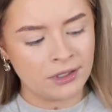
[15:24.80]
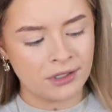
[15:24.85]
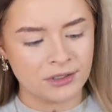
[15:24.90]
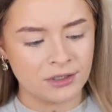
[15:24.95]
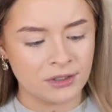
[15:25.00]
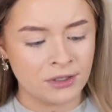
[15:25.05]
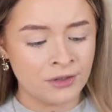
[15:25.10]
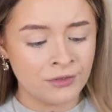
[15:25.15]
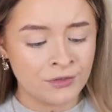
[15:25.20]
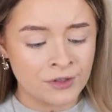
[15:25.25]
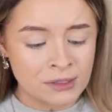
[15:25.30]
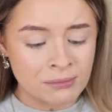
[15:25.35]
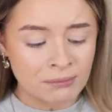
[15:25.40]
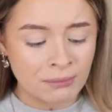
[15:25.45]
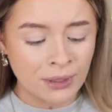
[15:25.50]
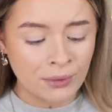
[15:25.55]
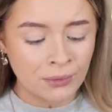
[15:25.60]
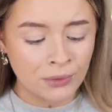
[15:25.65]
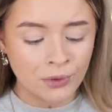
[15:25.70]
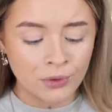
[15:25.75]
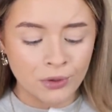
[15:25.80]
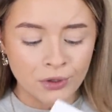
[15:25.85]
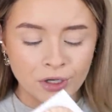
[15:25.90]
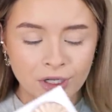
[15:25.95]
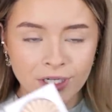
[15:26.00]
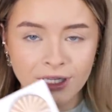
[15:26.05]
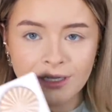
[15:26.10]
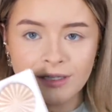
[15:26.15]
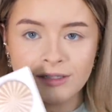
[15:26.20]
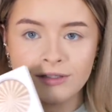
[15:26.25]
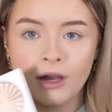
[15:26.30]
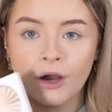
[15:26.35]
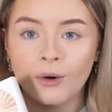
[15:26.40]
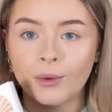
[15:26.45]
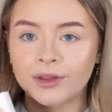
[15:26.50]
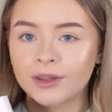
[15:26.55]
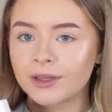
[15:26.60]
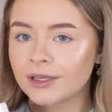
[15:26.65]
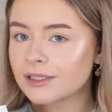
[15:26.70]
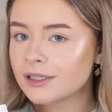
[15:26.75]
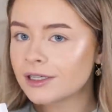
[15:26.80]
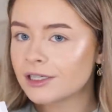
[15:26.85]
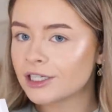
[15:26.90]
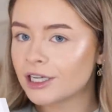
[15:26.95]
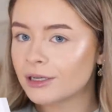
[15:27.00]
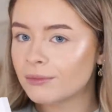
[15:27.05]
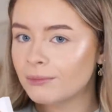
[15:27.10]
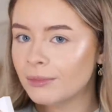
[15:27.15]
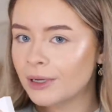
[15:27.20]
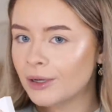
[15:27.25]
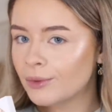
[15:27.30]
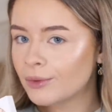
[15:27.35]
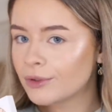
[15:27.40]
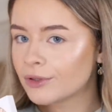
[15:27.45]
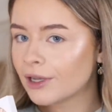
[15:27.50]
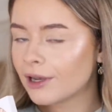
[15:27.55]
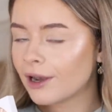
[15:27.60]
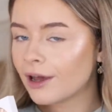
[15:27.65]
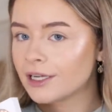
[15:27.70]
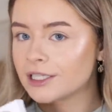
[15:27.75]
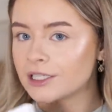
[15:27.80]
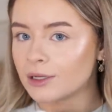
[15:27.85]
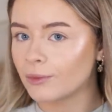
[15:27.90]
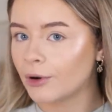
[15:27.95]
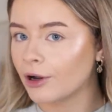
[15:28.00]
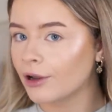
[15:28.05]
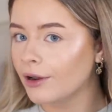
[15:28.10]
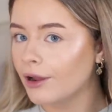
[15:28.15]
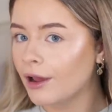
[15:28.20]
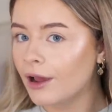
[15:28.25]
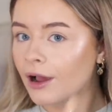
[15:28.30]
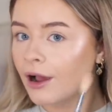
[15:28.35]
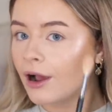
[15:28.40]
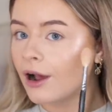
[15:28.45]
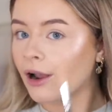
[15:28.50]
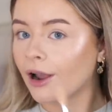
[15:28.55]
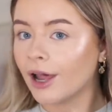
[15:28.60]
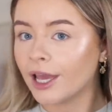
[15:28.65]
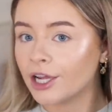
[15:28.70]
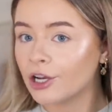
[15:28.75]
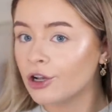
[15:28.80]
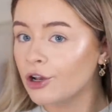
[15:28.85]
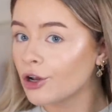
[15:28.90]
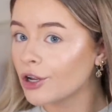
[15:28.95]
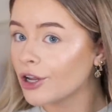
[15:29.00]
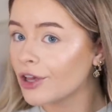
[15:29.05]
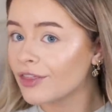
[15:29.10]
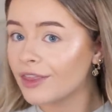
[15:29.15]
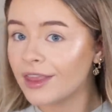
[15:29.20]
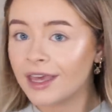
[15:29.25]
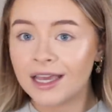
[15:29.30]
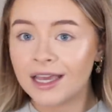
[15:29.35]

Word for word: I don't know if it's milk or cookies. Oh, I think it's the shade milk, the lighter one. Like, look at